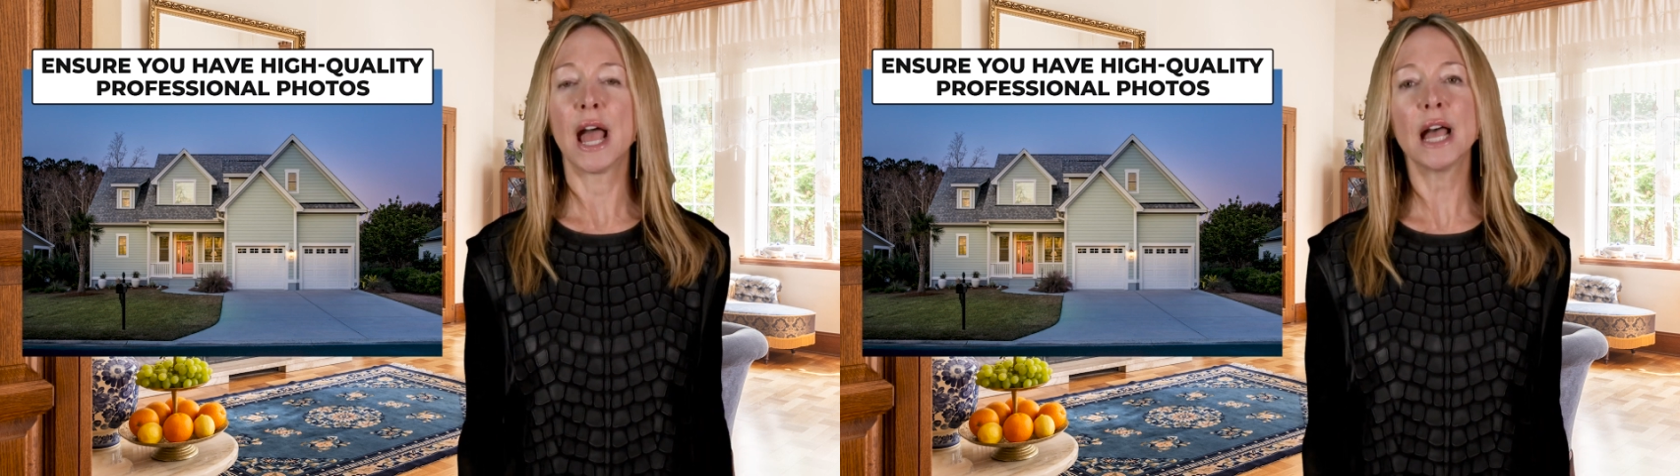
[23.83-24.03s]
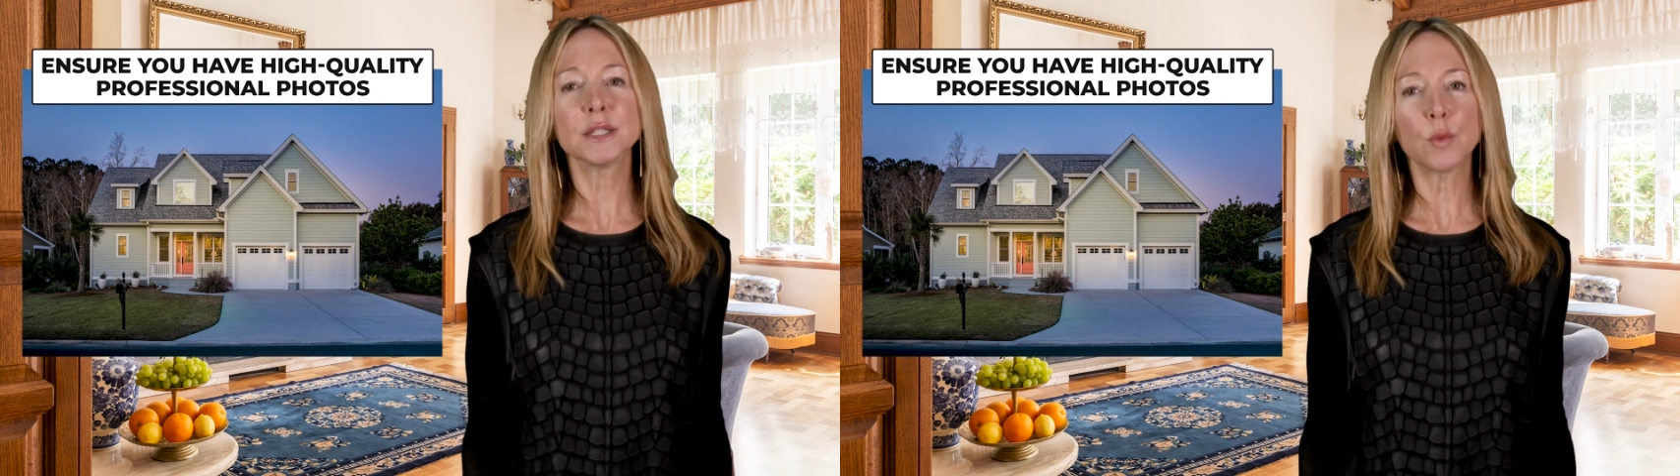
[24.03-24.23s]

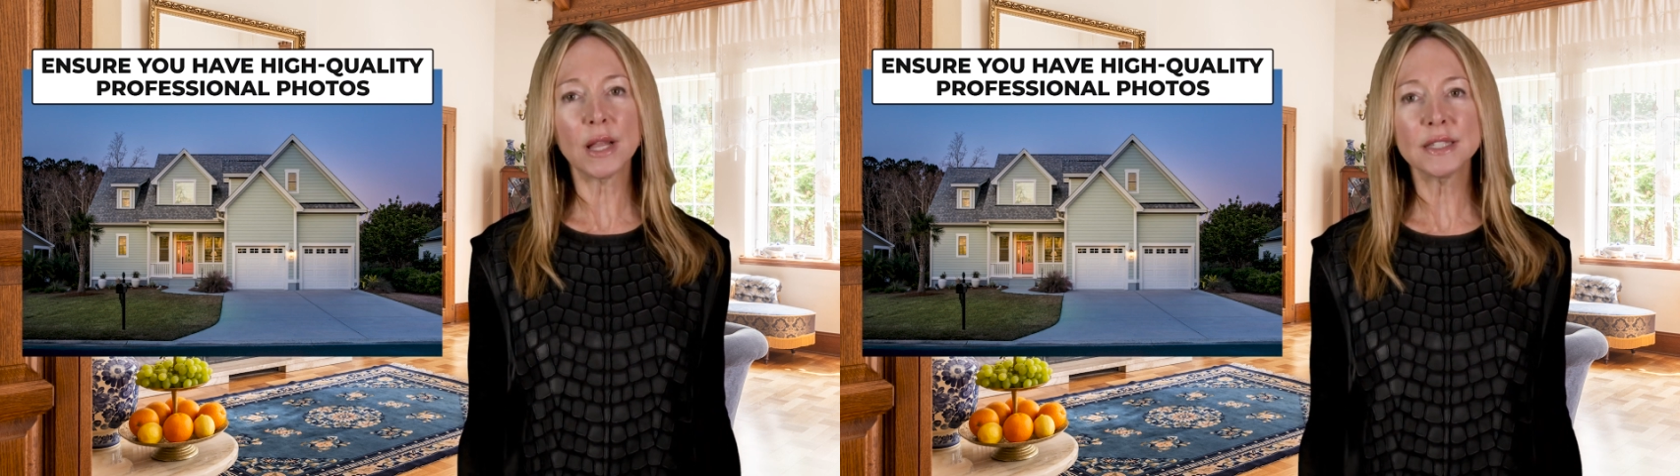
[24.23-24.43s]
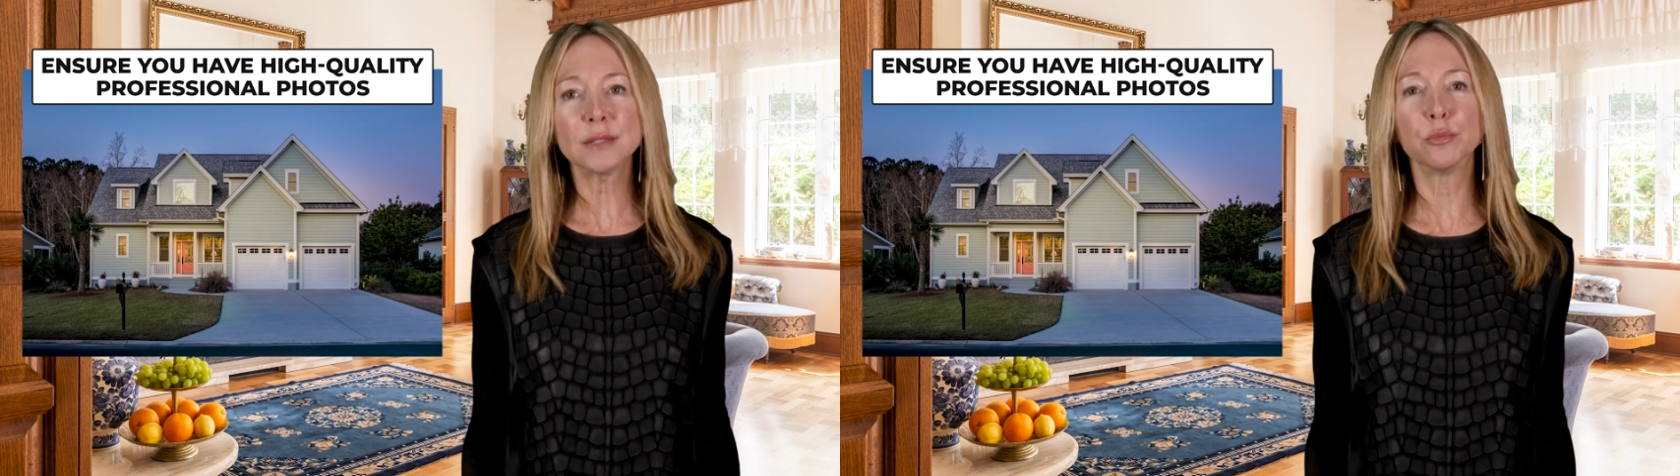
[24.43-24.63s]
as
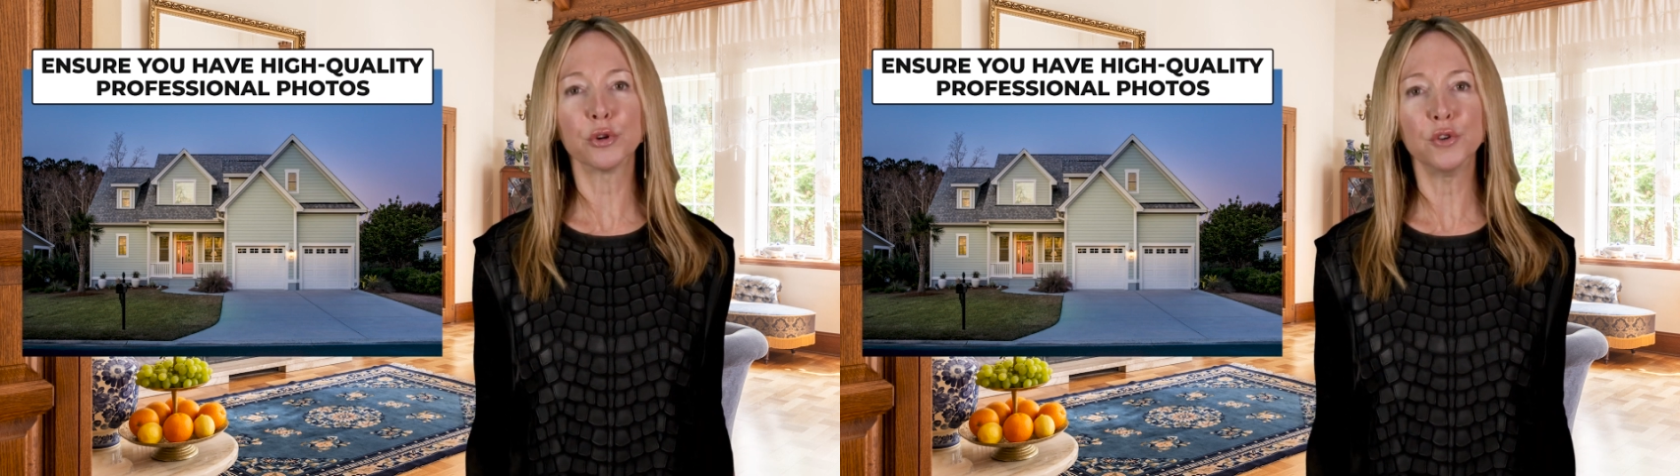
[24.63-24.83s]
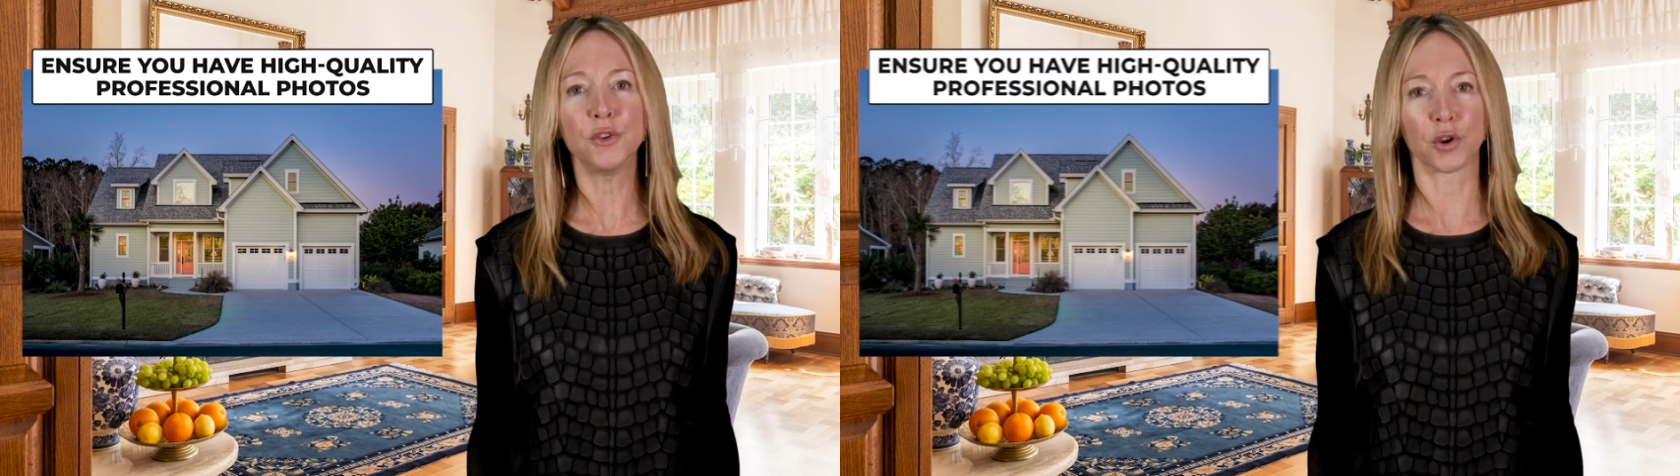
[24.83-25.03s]
well as
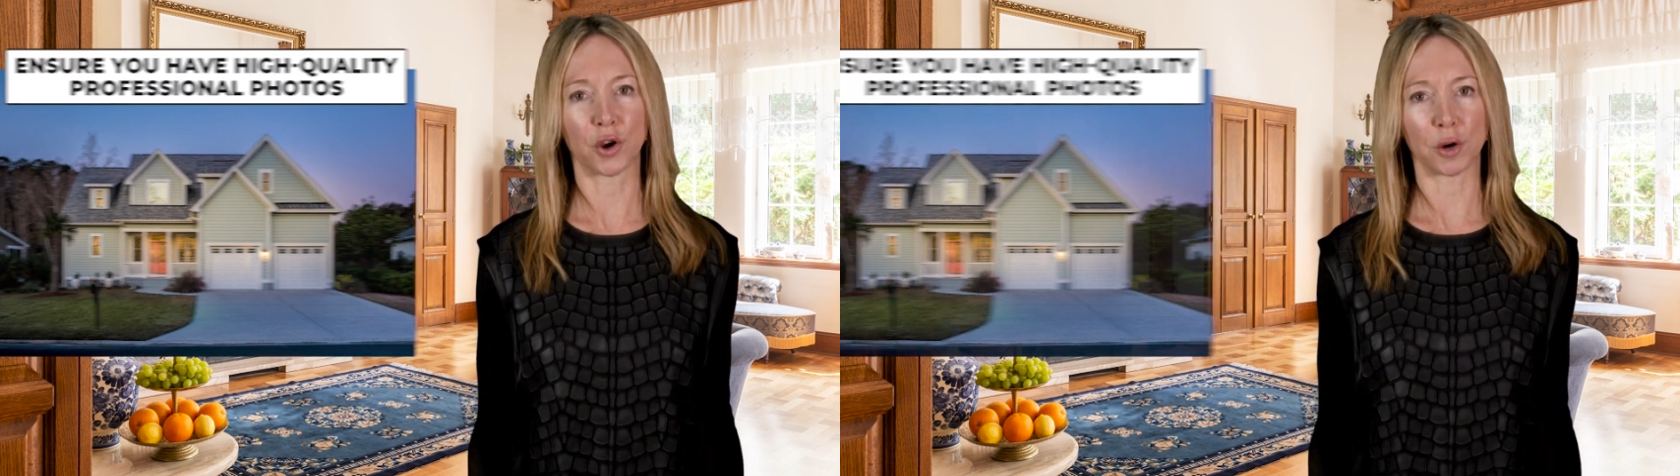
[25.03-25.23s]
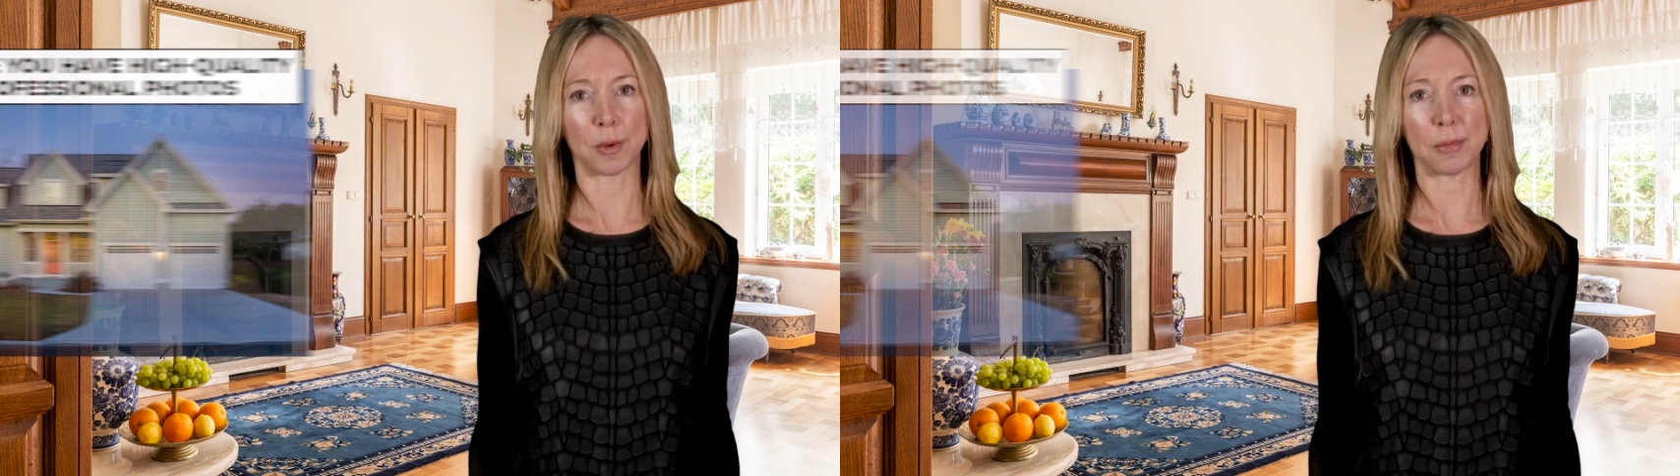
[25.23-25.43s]
improve your
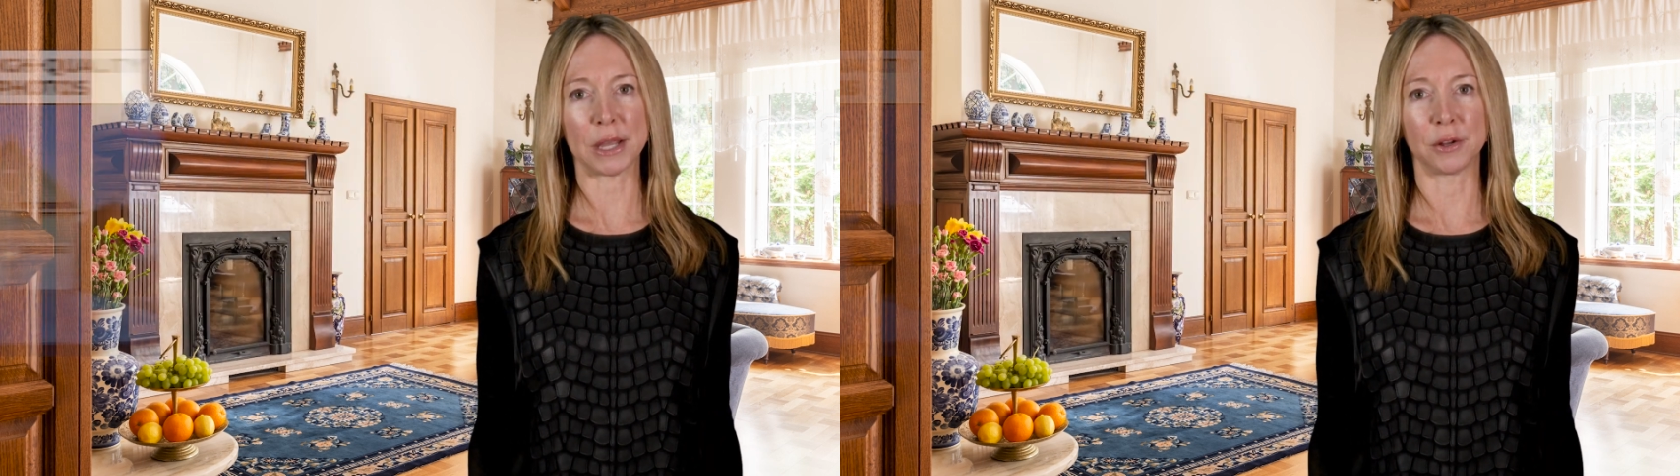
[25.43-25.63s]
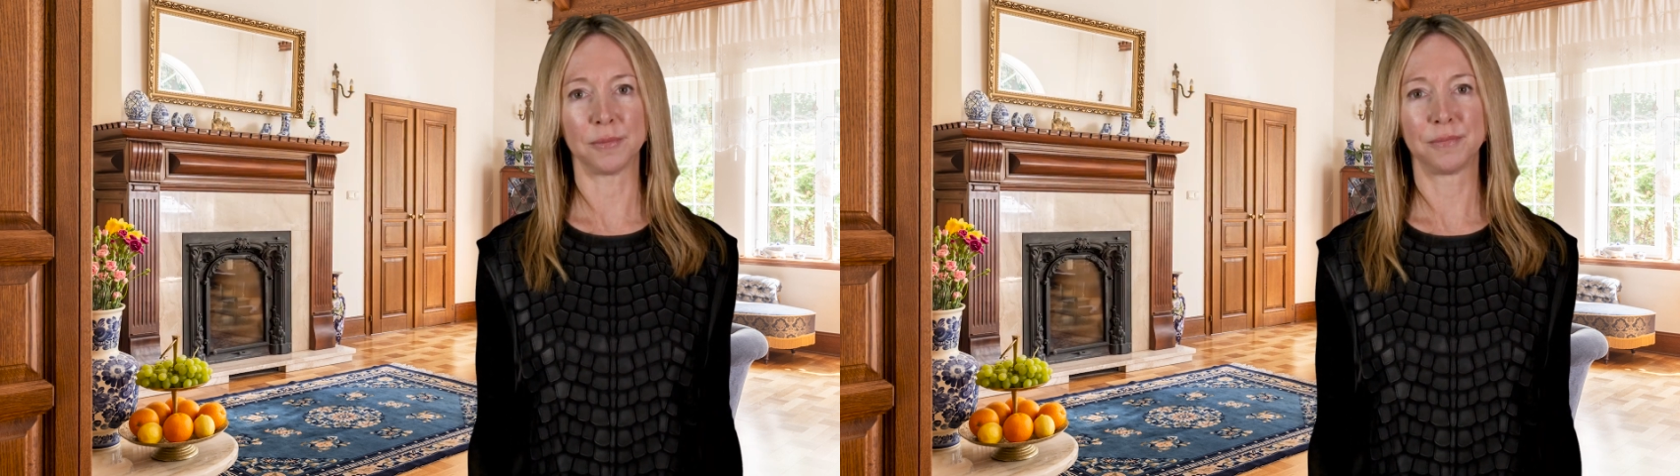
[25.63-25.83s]
curb
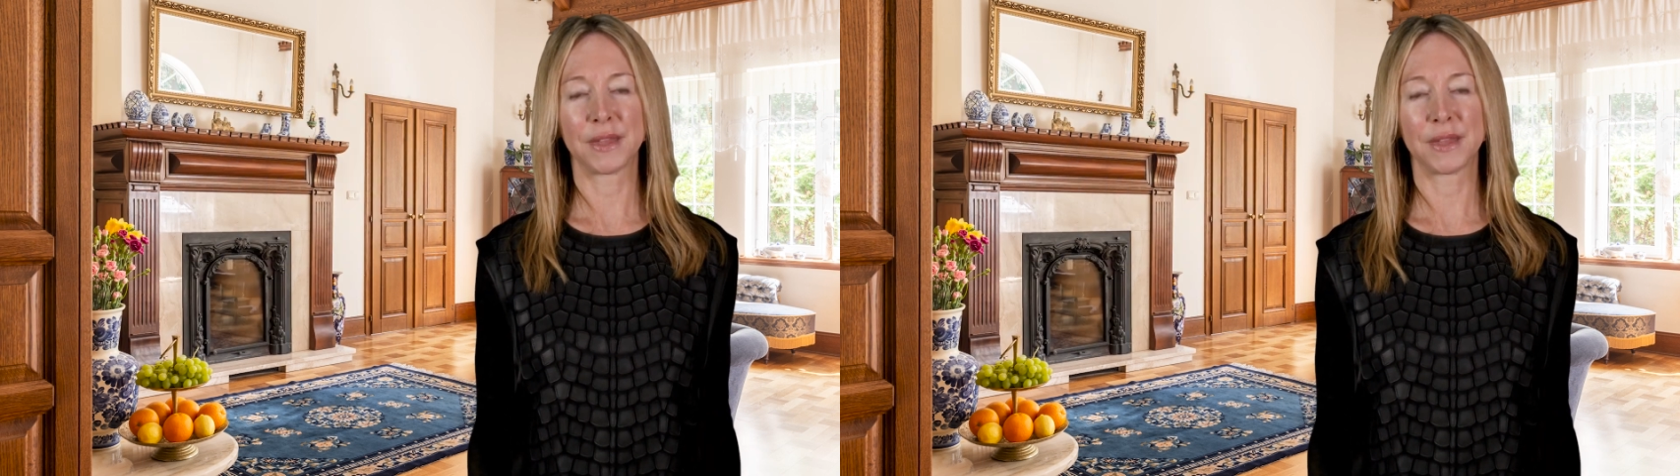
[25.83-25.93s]
appeal.